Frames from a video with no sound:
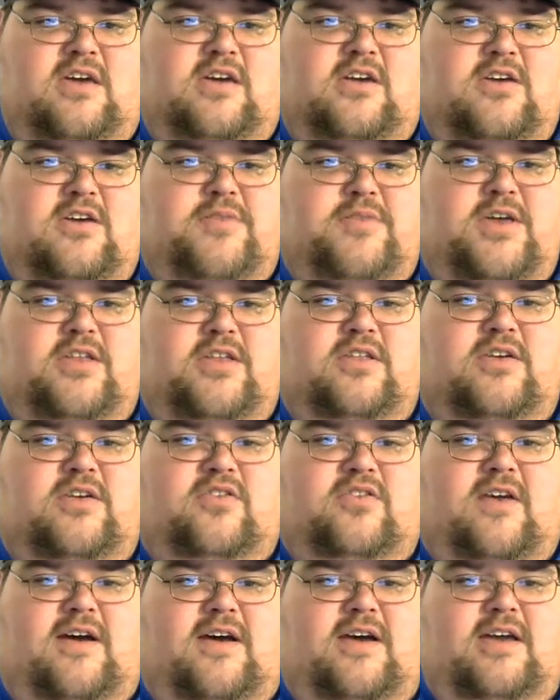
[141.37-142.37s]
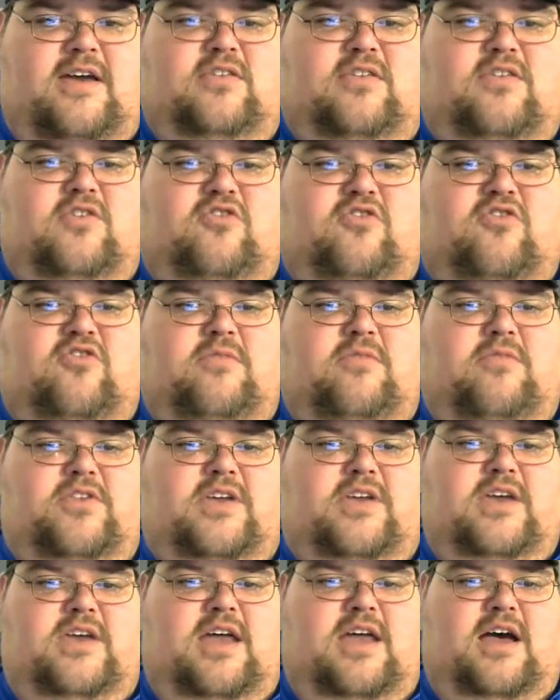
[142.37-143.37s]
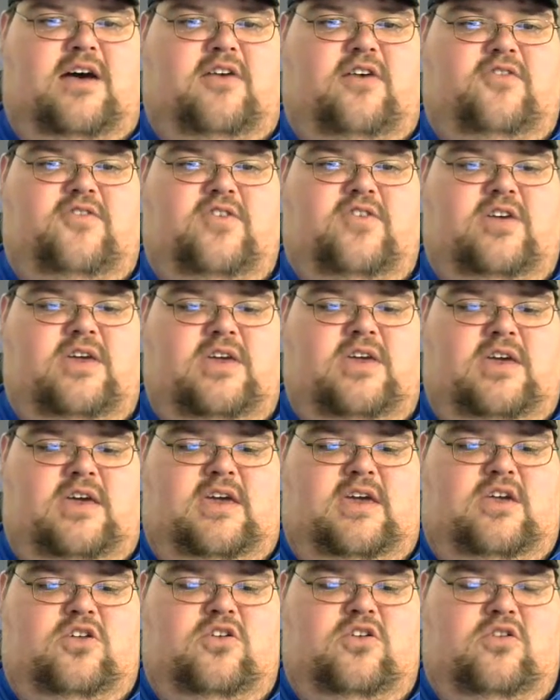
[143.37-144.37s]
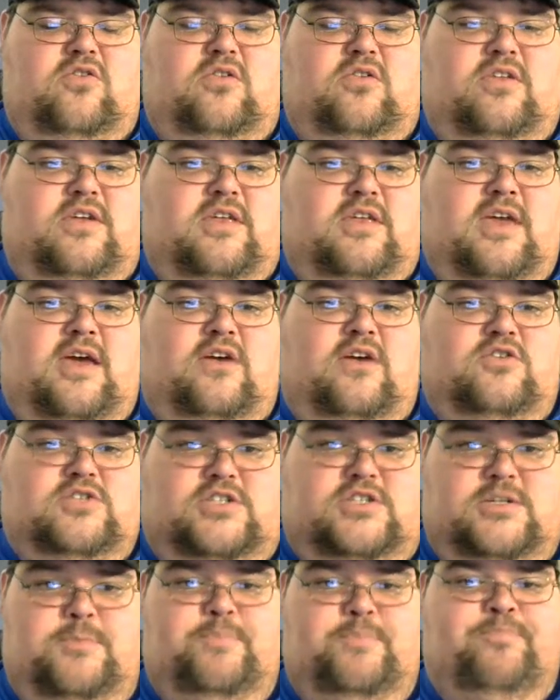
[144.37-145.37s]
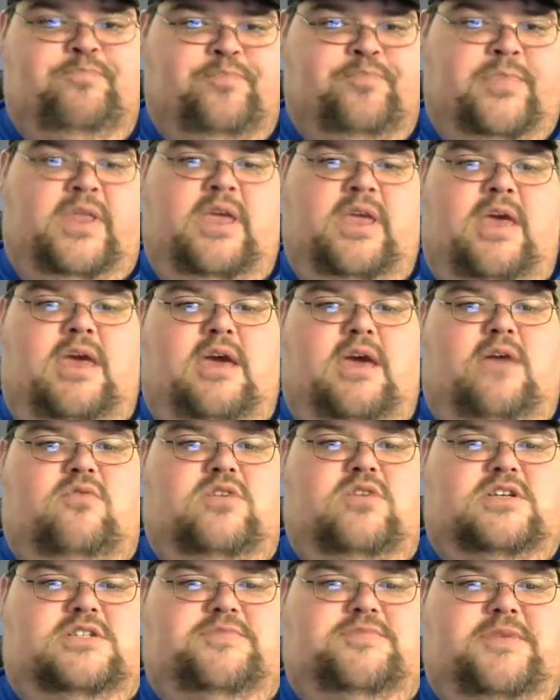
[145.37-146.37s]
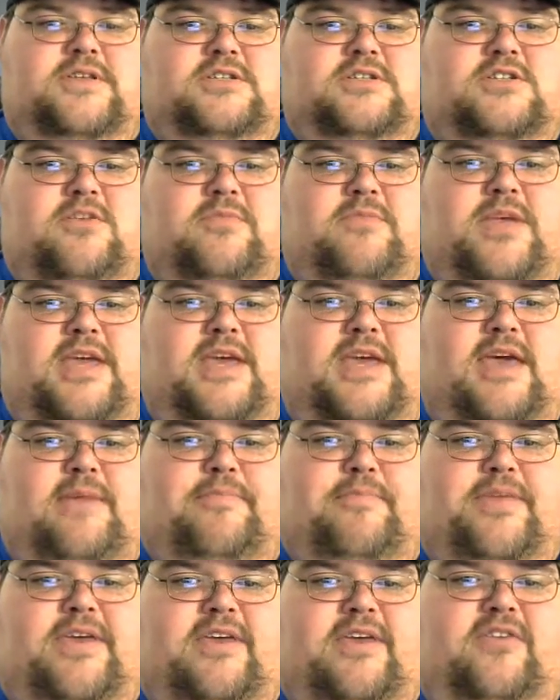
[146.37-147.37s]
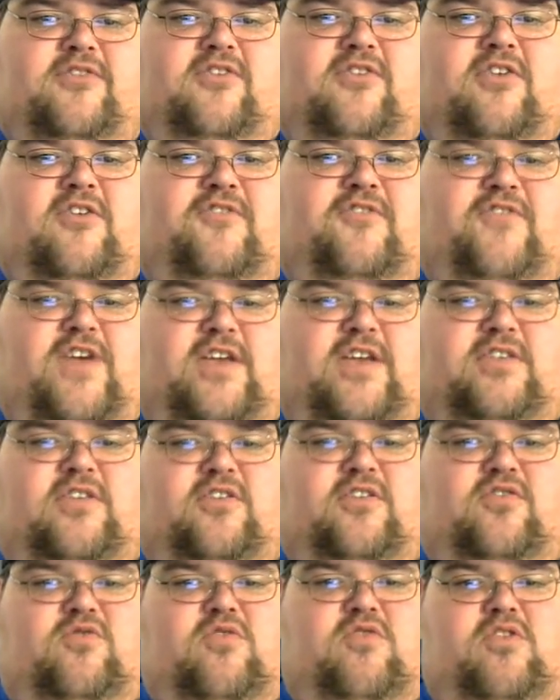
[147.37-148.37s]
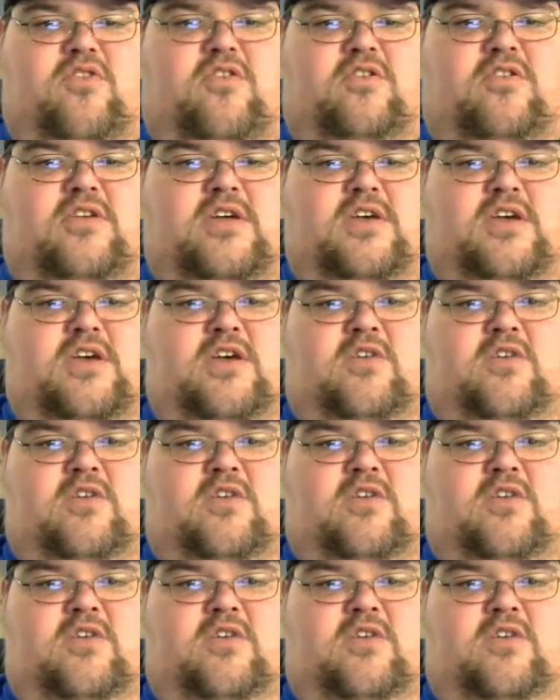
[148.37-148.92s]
gonna be a little tight, a little trouble to get out of it, and you'll announce, hey, I want to spend so many APs to affect this role.